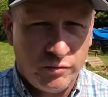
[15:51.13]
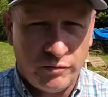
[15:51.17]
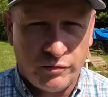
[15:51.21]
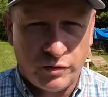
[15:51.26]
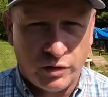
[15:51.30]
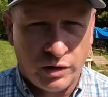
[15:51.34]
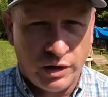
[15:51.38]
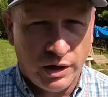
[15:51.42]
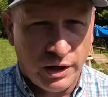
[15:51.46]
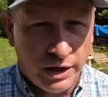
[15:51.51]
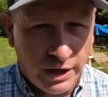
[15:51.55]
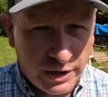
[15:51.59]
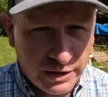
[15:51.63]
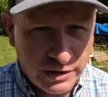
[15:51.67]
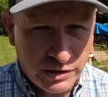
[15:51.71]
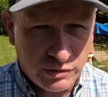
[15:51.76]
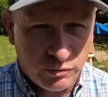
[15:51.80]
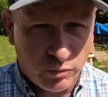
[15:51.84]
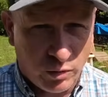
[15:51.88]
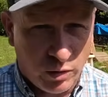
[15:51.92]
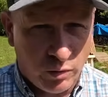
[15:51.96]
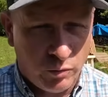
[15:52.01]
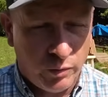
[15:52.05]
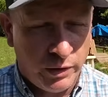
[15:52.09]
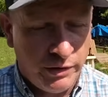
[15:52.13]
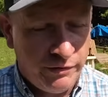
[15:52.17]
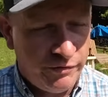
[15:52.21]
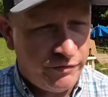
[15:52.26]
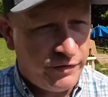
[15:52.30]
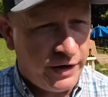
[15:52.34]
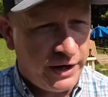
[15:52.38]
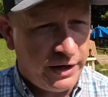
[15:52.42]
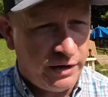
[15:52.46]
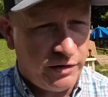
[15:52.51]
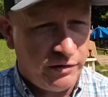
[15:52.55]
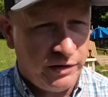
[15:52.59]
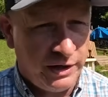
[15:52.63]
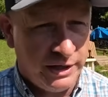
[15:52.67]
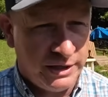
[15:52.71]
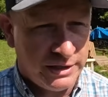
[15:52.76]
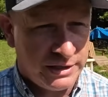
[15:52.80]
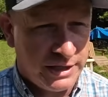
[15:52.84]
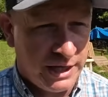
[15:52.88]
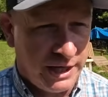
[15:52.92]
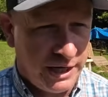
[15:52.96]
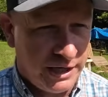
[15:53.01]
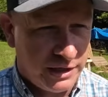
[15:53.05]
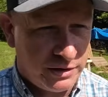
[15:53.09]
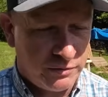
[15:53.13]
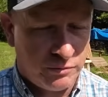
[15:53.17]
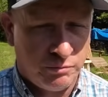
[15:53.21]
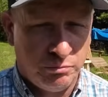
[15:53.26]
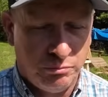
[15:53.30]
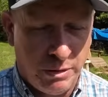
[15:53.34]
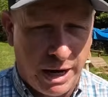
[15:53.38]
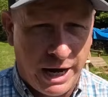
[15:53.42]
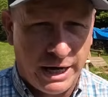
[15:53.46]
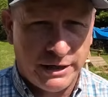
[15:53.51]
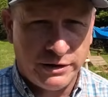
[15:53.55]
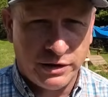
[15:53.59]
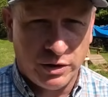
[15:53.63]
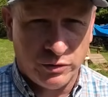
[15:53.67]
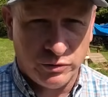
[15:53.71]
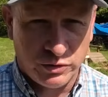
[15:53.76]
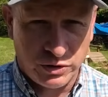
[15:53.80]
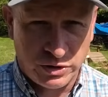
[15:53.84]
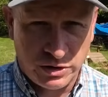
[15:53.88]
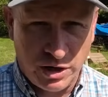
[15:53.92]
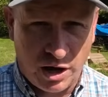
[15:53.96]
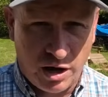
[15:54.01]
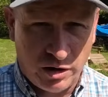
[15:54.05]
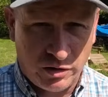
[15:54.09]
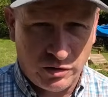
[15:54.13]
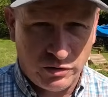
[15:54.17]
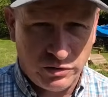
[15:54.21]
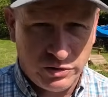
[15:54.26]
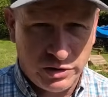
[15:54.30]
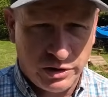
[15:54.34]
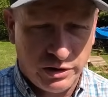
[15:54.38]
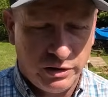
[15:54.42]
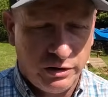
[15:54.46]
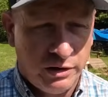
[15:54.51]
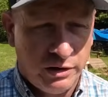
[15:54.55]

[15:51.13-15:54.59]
For us, what we found is that it's buying those stockers,